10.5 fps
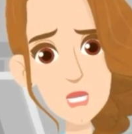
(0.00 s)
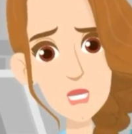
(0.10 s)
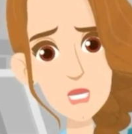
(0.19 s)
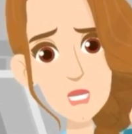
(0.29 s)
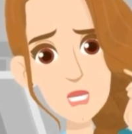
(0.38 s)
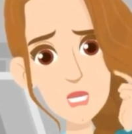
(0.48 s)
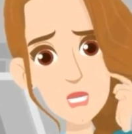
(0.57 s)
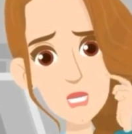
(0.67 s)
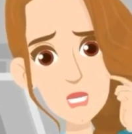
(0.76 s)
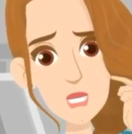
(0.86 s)

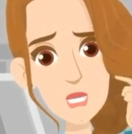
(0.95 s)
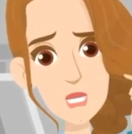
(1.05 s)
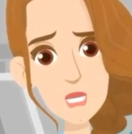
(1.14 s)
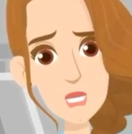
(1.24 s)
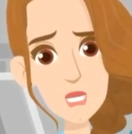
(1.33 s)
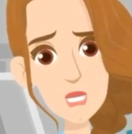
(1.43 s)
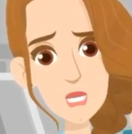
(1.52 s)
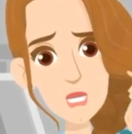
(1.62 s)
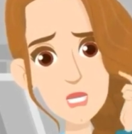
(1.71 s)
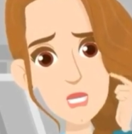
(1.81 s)

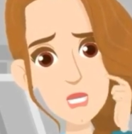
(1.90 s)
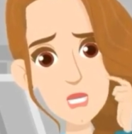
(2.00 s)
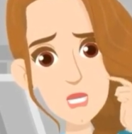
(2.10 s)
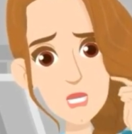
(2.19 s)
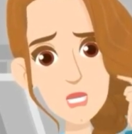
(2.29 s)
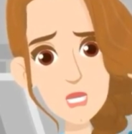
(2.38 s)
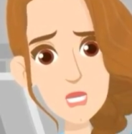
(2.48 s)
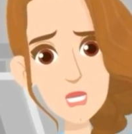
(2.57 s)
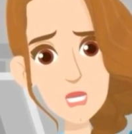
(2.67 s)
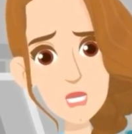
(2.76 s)

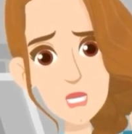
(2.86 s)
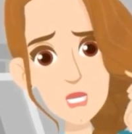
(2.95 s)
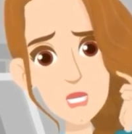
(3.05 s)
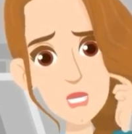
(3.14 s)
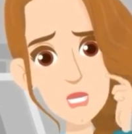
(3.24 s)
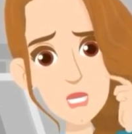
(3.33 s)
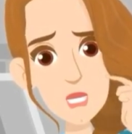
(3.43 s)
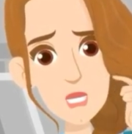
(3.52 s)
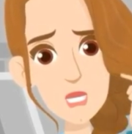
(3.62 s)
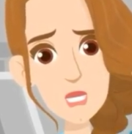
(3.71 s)

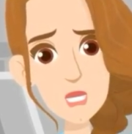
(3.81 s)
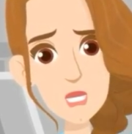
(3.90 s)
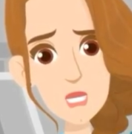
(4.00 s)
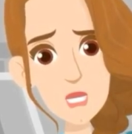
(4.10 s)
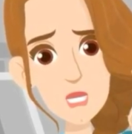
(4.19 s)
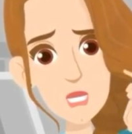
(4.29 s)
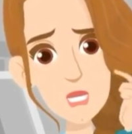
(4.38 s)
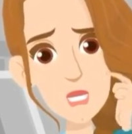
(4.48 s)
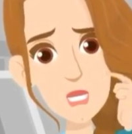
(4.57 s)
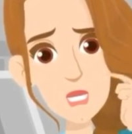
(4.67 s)

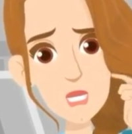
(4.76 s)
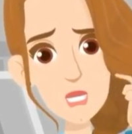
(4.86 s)
The person shown says nothing.